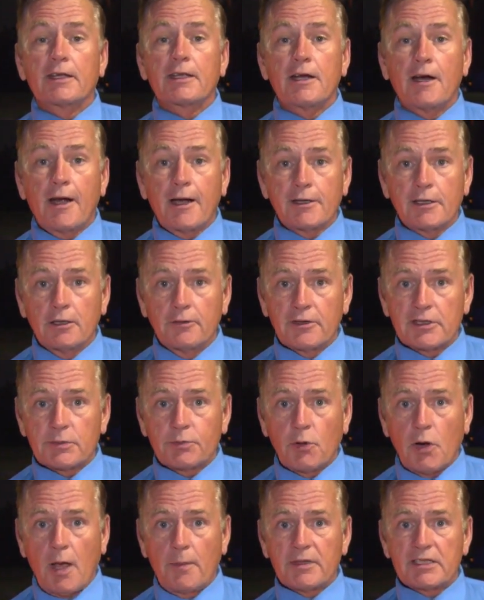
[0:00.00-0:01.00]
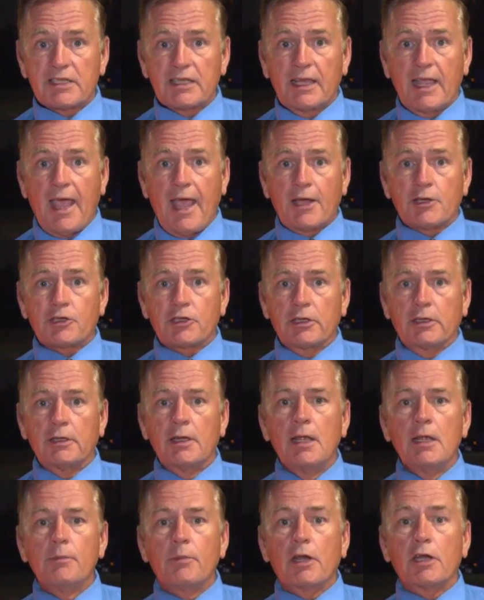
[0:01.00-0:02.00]
The Cardinal is promising
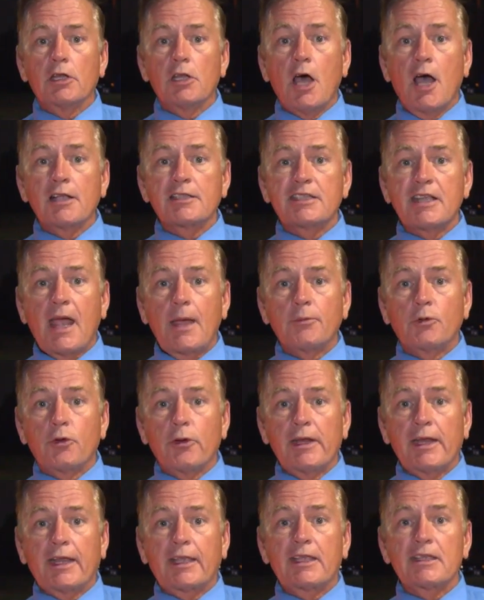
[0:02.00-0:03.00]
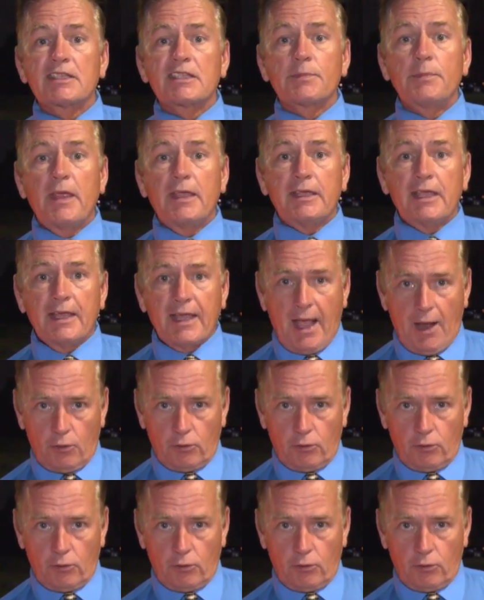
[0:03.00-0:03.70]
action, but a longtime critic is speaking